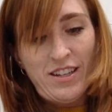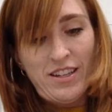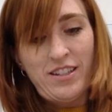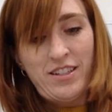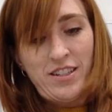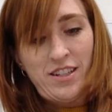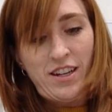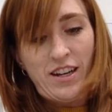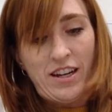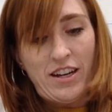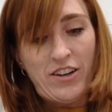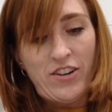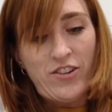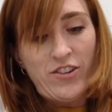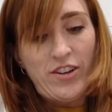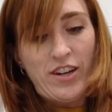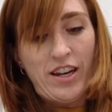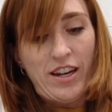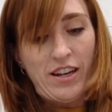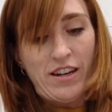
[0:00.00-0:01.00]
to kind of
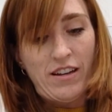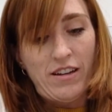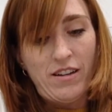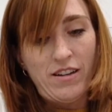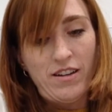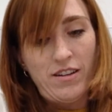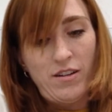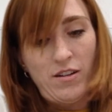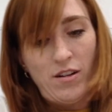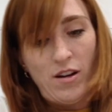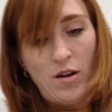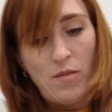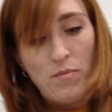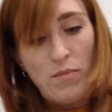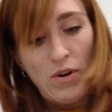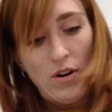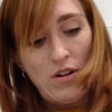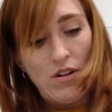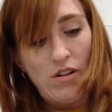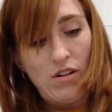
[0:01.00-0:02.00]
create a
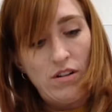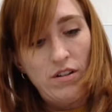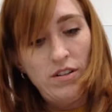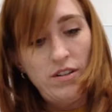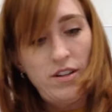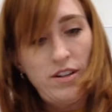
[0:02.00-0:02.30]
ball.